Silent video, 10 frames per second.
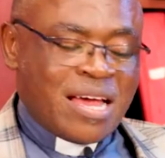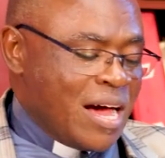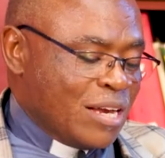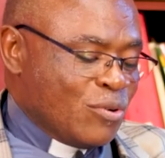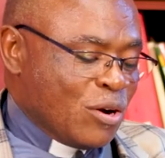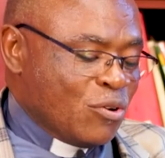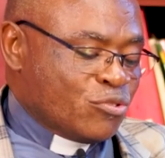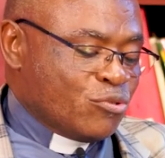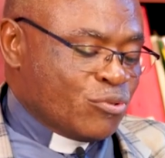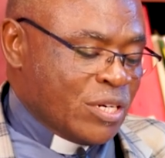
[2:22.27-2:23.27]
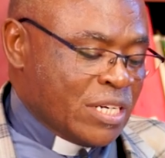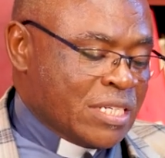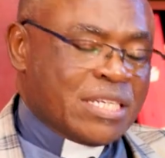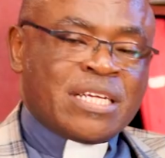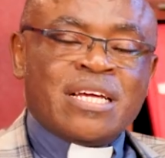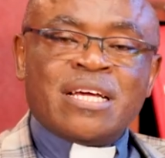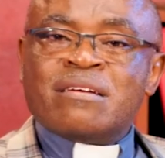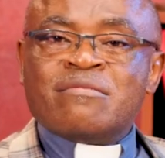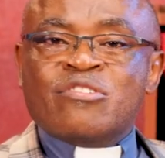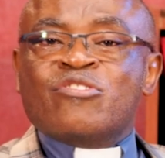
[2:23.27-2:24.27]
And we are going to read
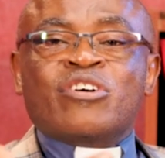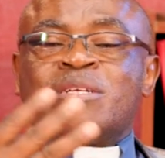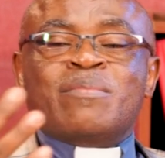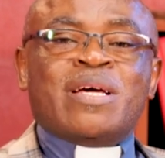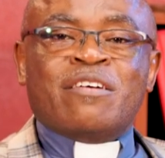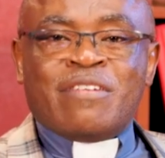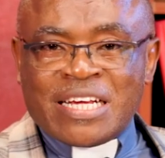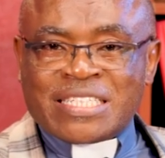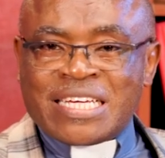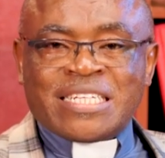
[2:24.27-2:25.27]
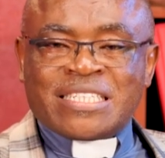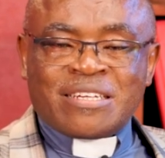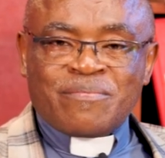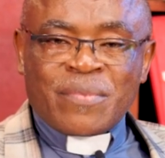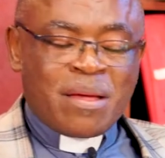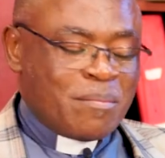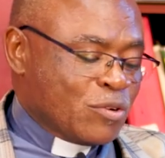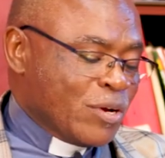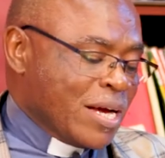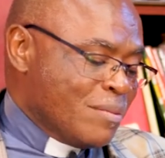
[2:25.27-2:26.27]
not many verses,
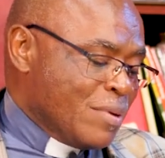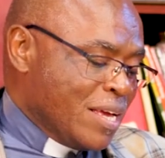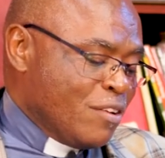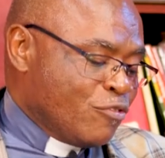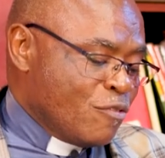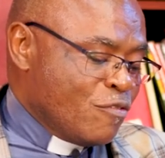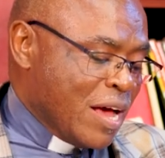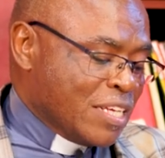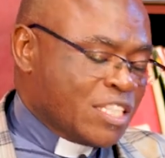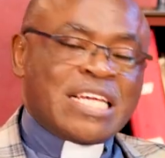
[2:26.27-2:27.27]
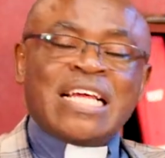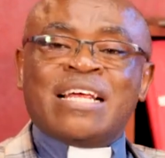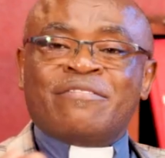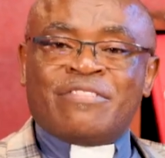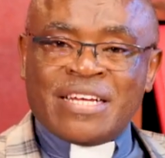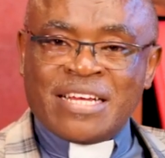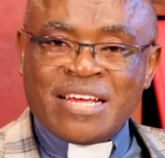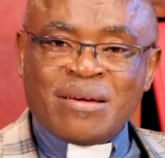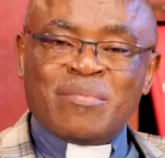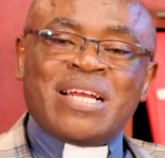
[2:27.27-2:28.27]
but we can begin from verse 11,
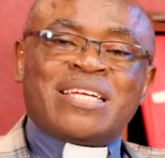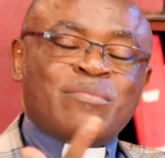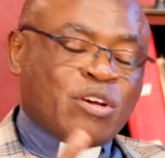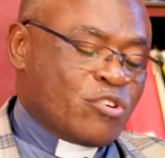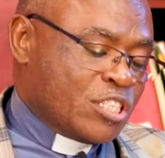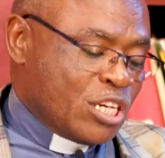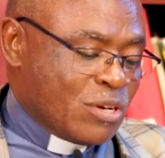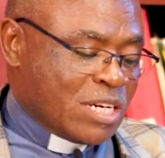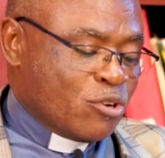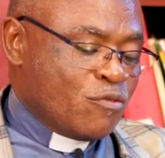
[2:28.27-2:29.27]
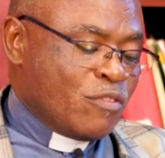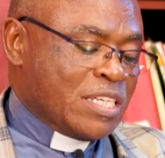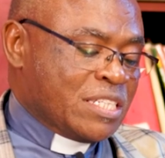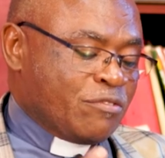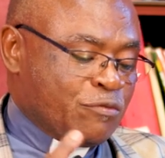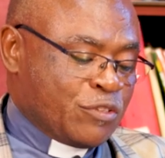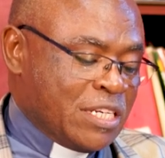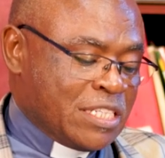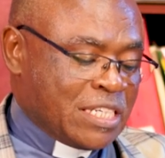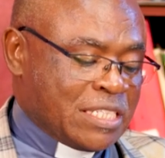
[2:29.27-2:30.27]
but let me concentrate on verse
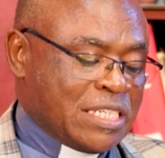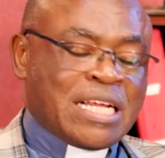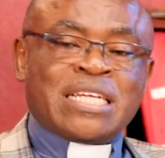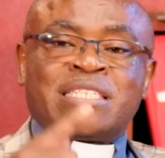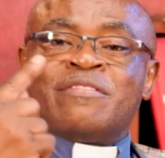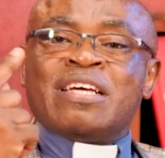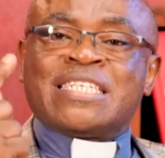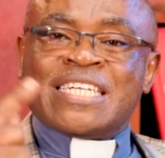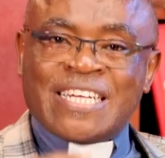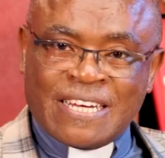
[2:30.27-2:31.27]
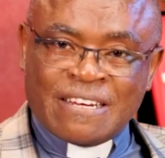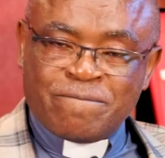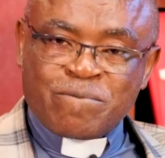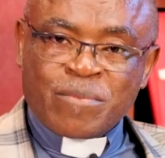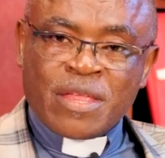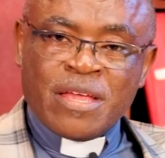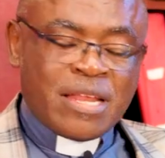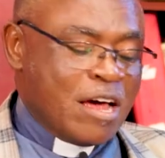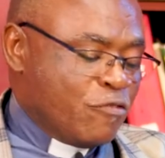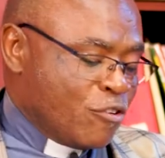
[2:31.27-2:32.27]
15, 16, and 17.
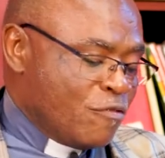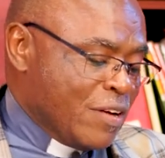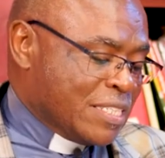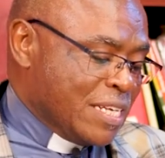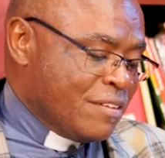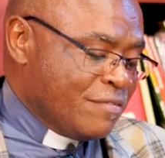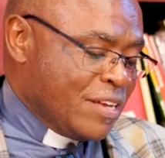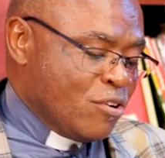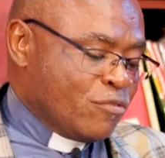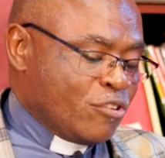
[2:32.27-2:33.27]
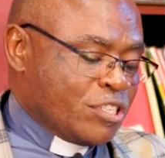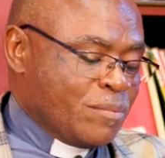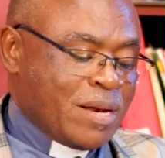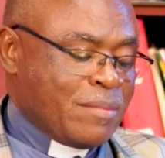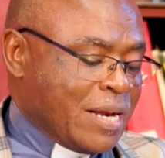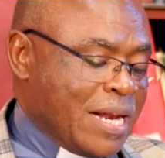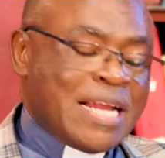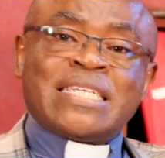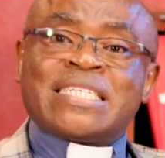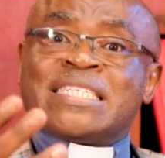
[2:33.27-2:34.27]
Now from verse 11, of course, Mary
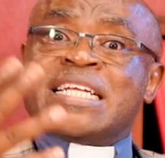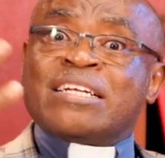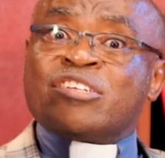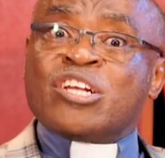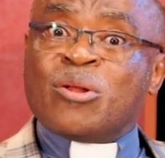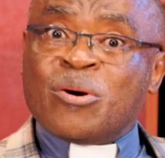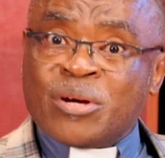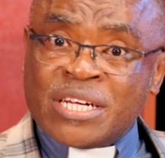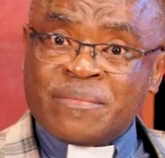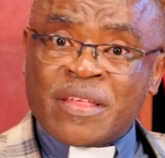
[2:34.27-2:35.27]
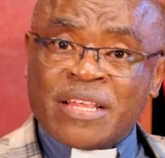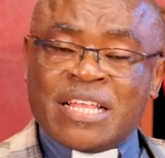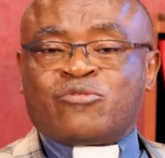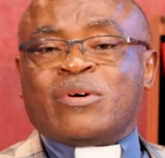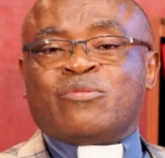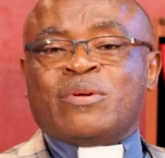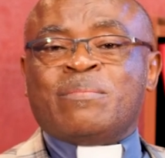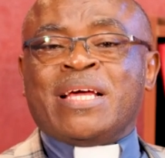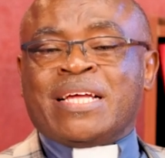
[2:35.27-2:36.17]
Magdalene sees the risen Lord. That's what we